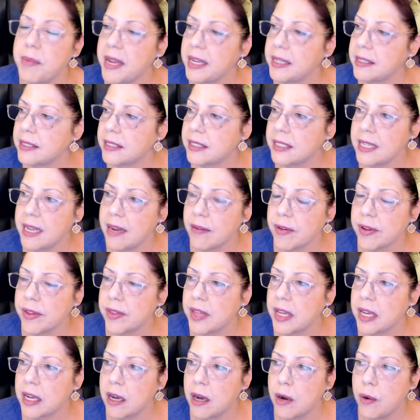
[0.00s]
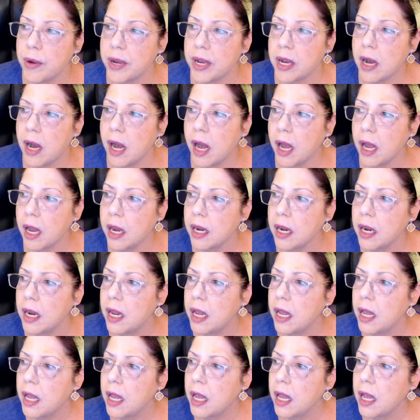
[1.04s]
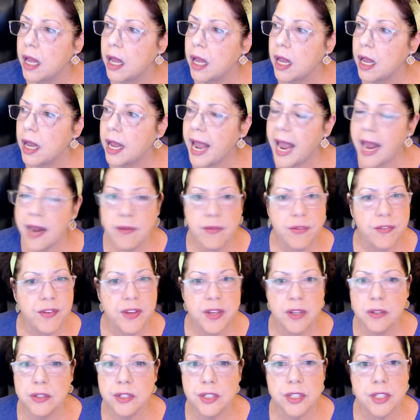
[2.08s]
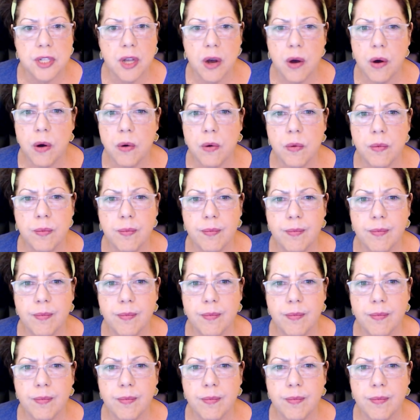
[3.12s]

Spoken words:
and see everything going on and feel so